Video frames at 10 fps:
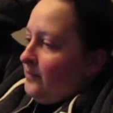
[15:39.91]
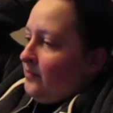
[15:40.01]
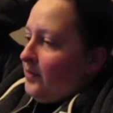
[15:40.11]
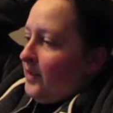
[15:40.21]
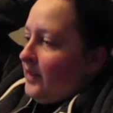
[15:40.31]

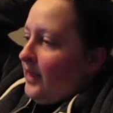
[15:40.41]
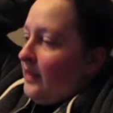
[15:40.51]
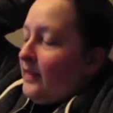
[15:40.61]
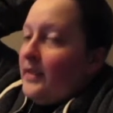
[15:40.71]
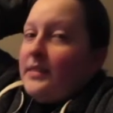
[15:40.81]
But
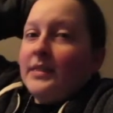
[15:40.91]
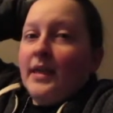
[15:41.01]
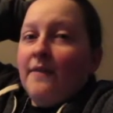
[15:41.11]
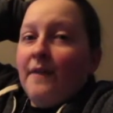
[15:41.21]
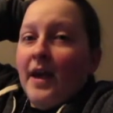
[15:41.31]
at least
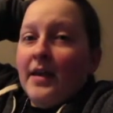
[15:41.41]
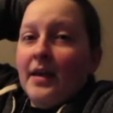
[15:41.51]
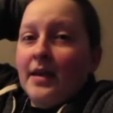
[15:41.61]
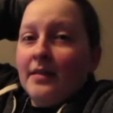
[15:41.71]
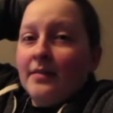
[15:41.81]
if I
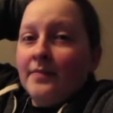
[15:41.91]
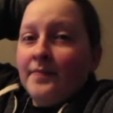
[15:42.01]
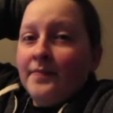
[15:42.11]
can